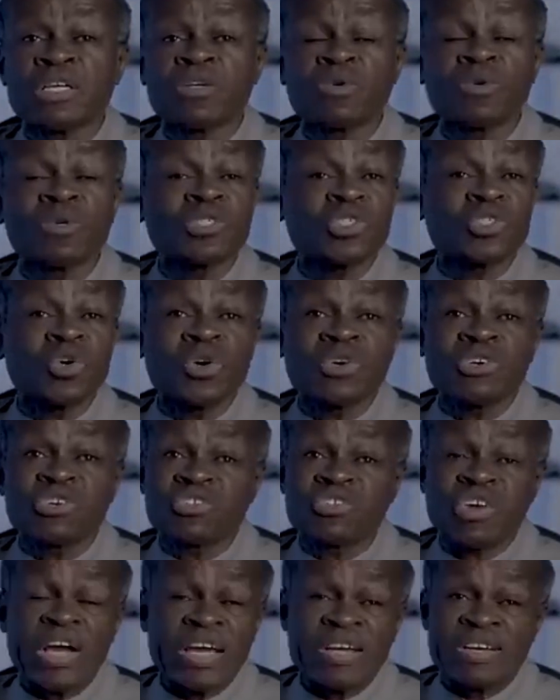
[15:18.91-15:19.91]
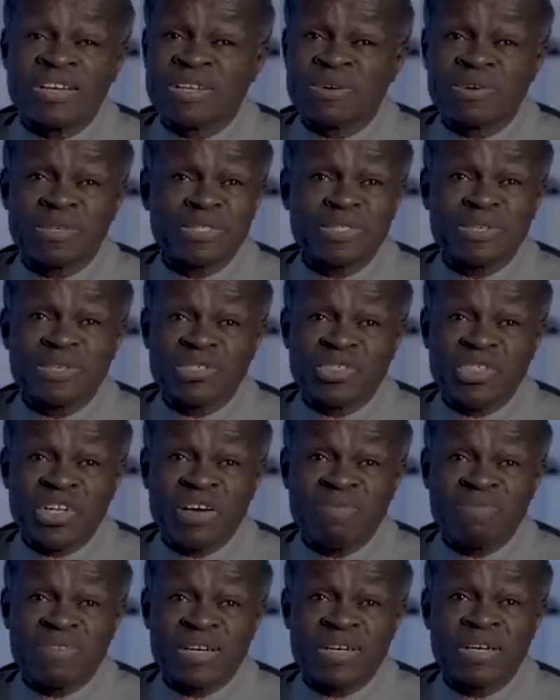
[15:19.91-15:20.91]
it was on trade. There was no
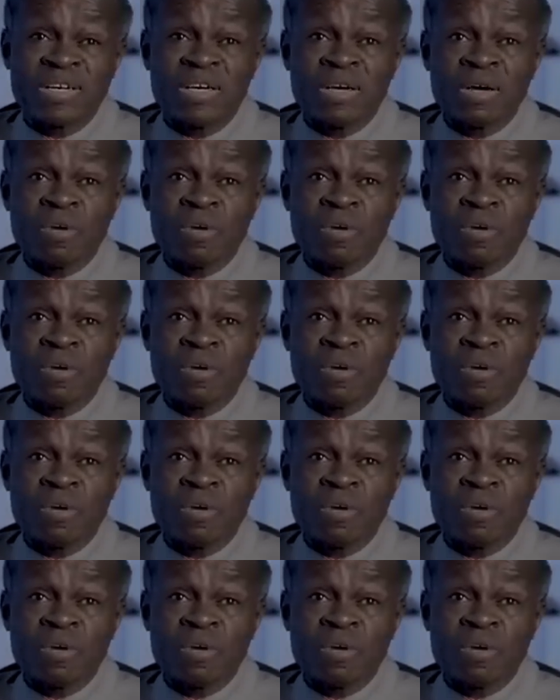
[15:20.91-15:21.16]
slavery.